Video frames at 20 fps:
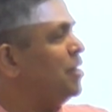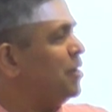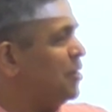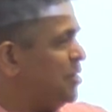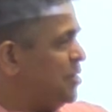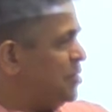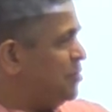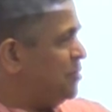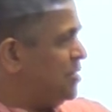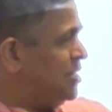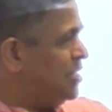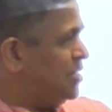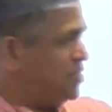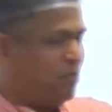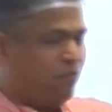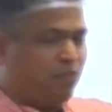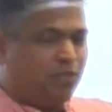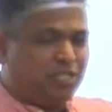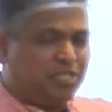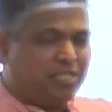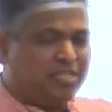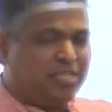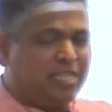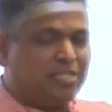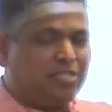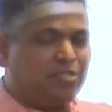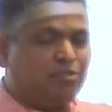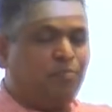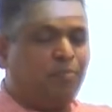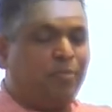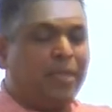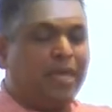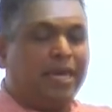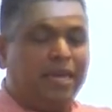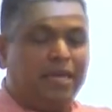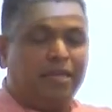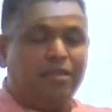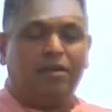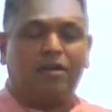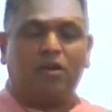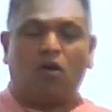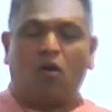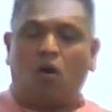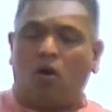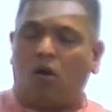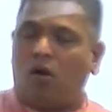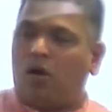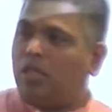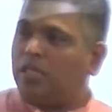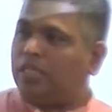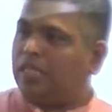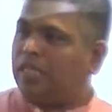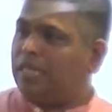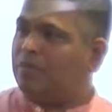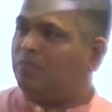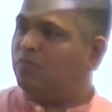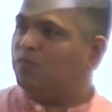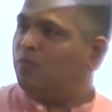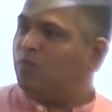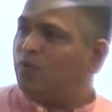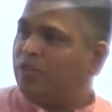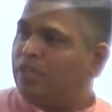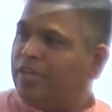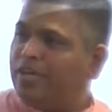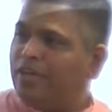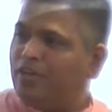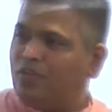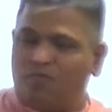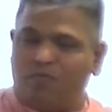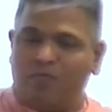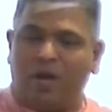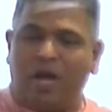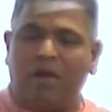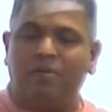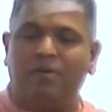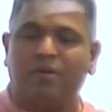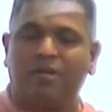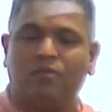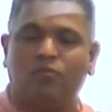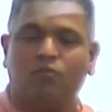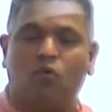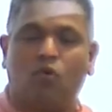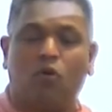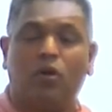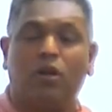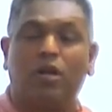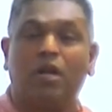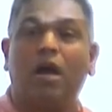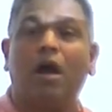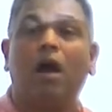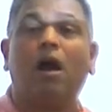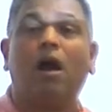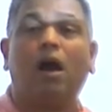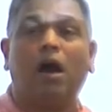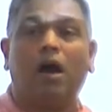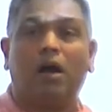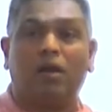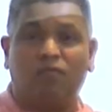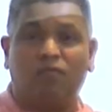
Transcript: agree to this, which is this: either all claims for the year of Mahabharata war are